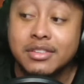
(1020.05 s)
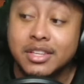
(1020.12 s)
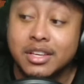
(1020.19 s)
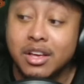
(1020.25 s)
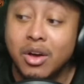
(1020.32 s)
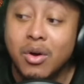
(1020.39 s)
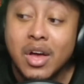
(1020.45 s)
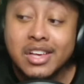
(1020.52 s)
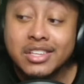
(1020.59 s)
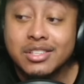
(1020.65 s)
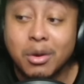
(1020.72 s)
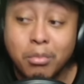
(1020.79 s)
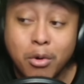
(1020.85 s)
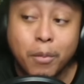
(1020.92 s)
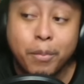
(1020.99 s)
ago.
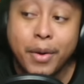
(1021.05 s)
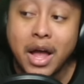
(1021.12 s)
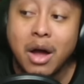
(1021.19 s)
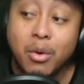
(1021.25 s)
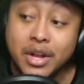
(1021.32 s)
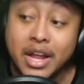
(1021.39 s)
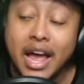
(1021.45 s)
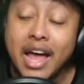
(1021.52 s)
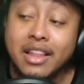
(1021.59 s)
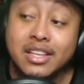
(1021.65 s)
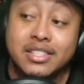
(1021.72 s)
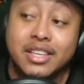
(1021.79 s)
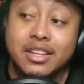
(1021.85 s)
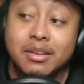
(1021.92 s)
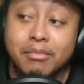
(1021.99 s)
So more power to
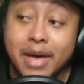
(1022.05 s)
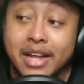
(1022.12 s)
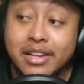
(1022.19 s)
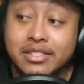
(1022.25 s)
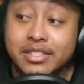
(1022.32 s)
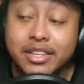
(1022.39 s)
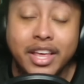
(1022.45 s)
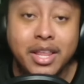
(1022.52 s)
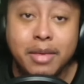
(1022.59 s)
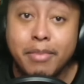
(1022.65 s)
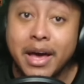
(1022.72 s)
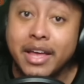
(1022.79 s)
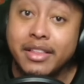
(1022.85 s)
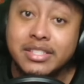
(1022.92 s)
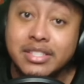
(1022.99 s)
Alexander Mattison.
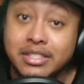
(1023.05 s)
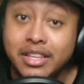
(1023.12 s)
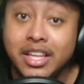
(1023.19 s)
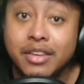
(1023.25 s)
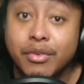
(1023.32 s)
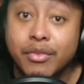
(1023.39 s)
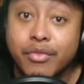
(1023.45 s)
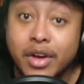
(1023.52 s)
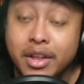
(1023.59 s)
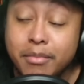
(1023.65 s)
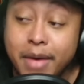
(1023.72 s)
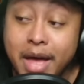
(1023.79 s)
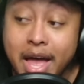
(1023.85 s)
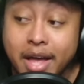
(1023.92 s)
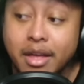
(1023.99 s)
Anybody that's in need of a running
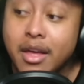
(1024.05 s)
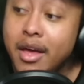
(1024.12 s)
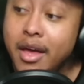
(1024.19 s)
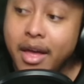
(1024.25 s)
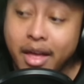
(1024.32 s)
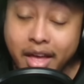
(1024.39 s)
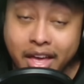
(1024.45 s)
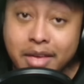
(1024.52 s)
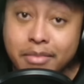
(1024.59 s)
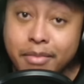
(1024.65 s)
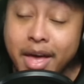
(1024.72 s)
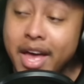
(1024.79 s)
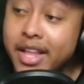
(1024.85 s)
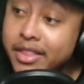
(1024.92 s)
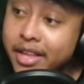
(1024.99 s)
back, hey
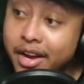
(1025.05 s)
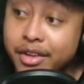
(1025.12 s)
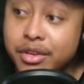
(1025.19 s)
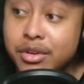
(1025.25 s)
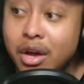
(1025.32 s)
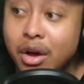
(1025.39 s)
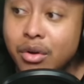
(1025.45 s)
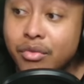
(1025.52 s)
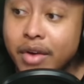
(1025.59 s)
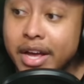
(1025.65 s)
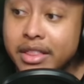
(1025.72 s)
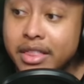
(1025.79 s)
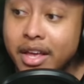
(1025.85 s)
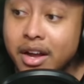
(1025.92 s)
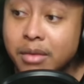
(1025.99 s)
man, there you go
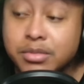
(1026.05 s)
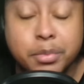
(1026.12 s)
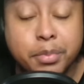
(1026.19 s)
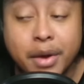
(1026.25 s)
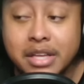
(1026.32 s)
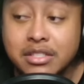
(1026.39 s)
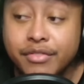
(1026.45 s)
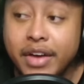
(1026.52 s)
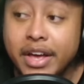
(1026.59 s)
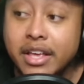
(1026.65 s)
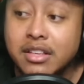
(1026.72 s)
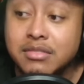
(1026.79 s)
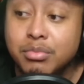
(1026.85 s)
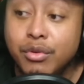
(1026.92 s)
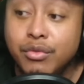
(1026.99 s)
right there. I'm surprised the
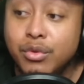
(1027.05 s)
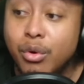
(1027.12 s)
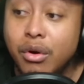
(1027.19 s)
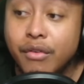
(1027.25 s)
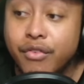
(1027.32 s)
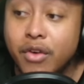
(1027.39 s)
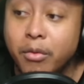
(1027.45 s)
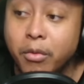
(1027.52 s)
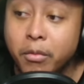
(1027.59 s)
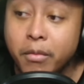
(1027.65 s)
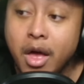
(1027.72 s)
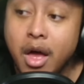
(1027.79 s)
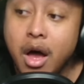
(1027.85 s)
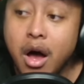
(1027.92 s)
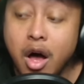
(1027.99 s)
Vikings moved on from him.
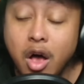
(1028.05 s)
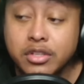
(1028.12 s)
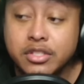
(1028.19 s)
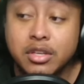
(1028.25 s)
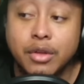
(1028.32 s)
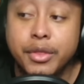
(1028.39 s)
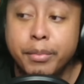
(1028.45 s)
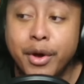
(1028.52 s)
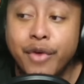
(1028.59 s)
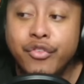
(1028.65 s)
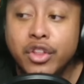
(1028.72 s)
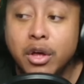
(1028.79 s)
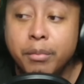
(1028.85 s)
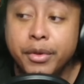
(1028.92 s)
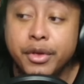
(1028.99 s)
Also, the
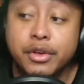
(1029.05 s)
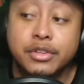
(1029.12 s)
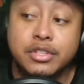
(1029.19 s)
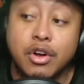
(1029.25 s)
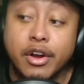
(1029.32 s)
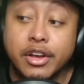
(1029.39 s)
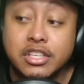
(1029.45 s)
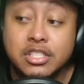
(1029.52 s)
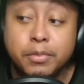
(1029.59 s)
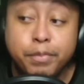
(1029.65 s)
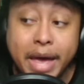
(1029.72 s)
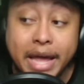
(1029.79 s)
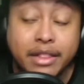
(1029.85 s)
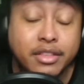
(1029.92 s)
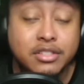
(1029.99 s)
Buffalo Bills are
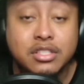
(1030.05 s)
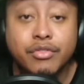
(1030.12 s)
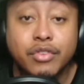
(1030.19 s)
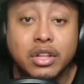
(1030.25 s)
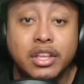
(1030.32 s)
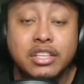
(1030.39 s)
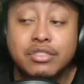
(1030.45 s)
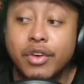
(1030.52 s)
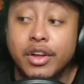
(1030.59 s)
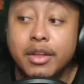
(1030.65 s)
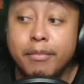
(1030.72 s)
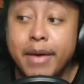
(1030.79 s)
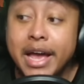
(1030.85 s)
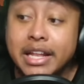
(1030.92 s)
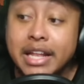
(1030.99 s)
expected to release running
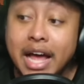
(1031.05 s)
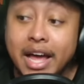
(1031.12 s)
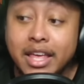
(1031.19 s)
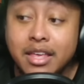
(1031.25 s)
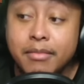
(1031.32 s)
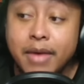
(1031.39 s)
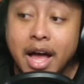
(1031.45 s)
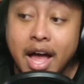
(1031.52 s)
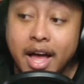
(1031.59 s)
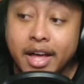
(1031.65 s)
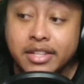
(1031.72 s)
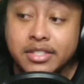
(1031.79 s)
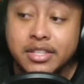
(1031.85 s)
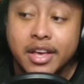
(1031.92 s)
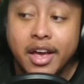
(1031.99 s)
back Nyheim
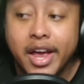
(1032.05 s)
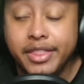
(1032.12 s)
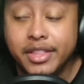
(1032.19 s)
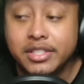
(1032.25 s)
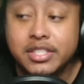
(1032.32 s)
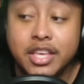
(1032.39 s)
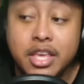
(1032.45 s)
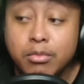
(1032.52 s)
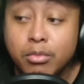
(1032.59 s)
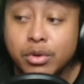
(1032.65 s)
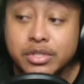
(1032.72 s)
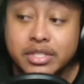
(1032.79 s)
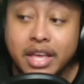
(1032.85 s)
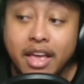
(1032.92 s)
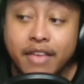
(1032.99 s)
Hines, and the team will
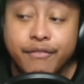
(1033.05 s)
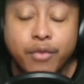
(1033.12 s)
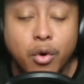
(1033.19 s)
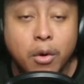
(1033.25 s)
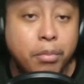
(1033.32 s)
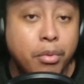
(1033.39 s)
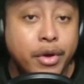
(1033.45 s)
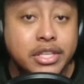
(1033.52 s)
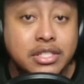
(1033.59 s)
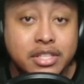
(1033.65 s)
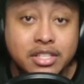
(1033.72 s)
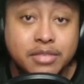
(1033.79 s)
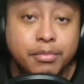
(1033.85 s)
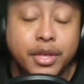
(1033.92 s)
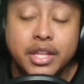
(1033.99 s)
save
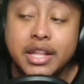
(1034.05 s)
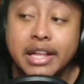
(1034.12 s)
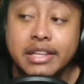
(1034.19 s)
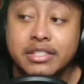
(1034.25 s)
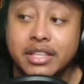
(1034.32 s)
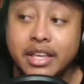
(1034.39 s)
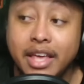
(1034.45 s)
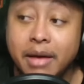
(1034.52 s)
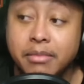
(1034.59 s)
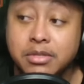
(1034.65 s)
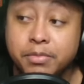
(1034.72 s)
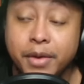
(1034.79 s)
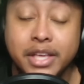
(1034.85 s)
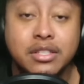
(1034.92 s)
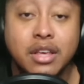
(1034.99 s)
$4.6 million in cap
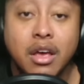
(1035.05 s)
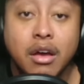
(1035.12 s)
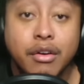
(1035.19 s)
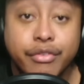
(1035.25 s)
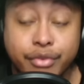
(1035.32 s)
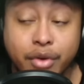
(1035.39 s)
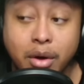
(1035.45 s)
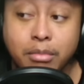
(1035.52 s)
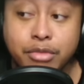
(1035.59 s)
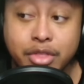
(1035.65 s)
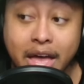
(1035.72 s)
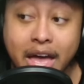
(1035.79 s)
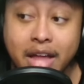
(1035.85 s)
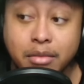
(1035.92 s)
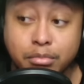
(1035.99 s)
space from
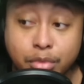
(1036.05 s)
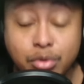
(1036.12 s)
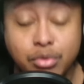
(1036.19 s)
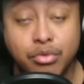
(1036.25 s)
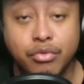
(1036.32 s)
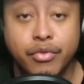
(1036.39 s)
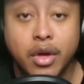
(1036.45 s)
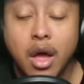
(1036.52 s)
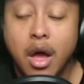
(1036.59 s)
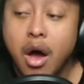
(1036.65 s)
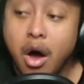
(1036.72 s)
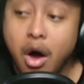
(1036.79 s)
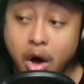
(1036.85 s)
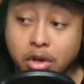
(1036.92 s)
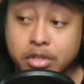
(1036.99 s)
that move.
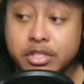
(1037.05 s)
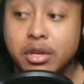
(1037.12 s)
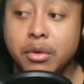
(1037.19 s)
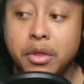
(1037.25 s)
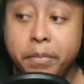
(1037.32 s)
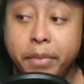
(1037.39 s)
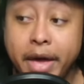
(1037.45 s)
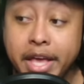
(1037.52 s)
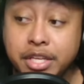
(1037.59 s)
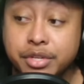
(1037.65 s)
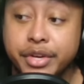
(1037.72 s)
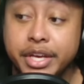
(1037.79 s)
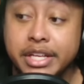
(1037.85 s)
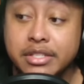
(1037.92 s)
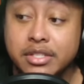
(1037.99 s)
Also, the
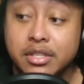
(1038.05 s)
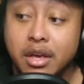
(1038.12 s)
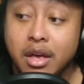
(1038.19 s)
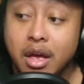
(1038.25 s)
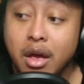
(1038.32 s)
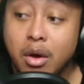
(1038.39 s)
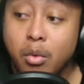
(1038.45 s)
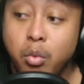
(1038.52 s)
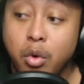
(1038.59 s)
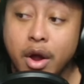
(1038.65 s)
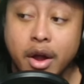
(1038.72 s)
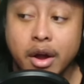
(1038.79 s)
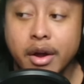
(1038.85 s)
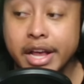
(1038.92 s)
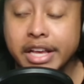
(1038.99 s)
Patriots
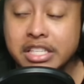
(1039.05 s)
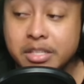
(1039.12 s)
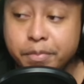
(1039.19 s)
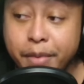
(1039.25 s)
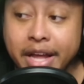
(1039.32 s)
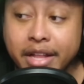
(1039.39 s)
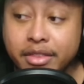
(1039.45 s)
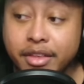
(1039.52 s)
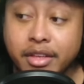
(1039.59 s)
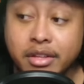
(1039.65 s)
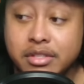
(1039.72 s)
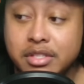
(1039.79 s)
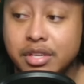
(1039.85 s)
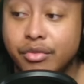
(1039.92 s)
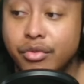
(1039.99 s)
we're
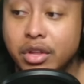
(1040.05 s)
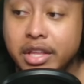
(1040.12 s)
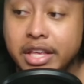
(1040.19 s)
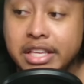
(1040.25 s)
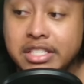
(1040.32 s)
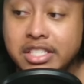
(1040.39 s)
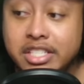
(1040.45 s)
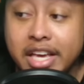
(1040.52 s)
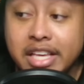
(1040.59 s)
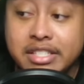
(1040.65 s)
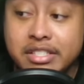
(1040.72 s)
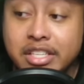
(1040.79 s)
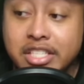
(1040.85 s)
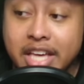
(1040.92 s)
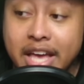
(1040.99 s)
expecting to release
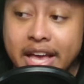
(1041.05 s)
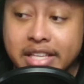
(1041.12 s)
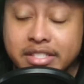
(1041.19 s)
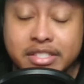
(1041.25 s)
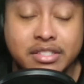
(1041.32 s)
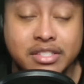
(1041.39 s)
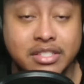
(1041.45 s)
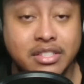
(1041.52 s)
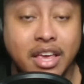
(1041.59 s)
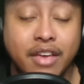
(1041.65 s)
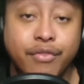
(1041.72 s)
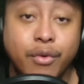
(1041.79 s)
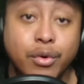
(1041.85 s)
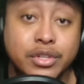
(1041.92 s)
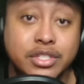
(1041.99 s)
J.C. Jackson to
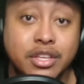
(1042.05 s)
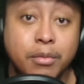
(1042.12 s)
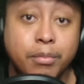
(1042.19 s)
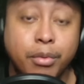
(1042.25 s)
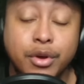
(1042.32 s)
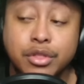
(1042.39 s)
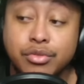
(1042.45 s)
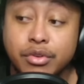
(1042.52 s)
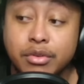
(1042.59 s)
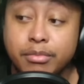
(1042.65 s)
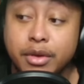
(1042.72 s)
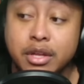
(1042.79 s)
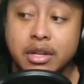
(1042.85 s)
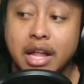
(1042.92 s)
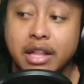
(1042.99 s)
save $14.3
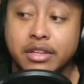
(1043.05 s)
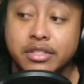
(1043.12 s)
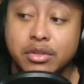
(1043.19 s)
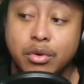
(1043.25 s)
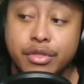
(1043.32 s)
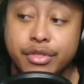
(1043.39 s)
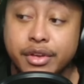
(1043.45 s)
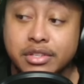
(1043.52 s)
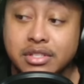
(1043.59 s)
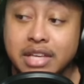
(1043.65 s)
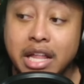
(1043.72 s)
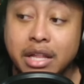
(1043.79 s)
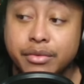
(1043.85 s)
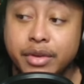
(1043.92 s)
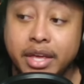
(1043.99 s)
million on their
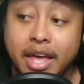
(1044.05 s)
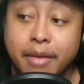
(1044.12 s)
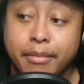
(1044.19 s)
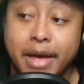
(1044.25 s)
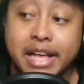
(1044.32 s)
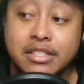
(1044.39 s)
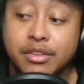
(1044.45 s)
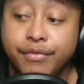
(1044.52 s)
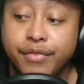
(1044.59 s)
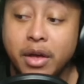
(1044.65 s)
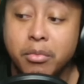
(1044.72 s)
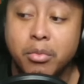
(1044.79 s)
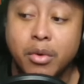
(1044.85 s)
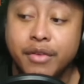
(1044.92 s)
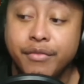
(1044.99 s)
salary cap as of
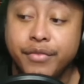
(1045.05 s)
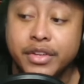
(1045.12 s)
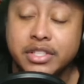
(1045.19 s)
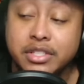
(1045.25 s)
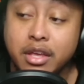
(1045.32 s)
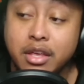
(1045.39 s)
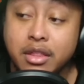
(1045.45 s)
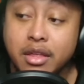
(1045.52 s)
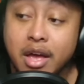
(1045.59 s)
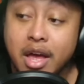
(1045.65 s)
February 15th.